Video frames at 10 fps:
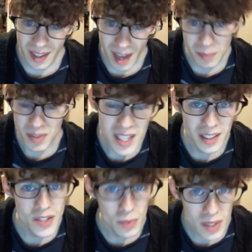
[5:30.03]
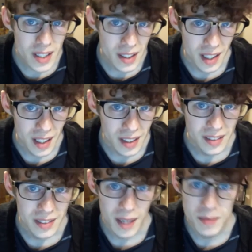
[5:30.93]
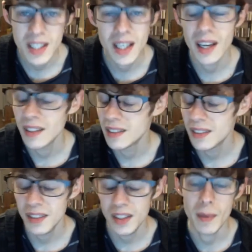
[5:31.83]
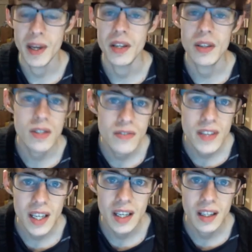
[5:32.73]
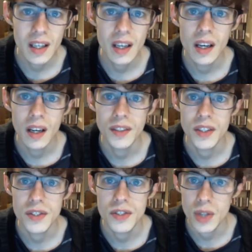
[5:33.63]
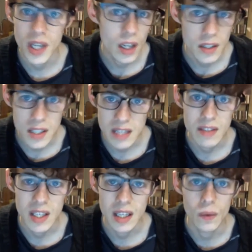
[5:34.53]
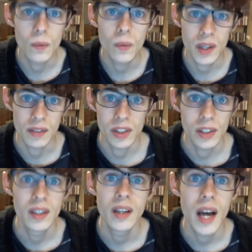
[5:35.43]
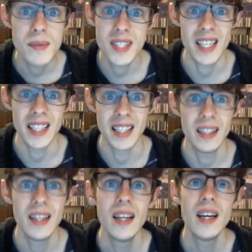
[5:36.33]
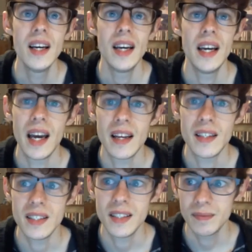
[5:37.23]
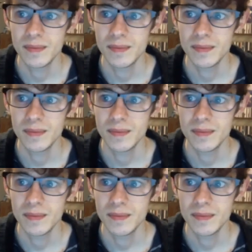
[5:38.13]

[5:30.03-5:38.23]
I'm seeing this weekly. I'm seeing on my news feed, on the street, on TV, whatever. I'm seeing it. And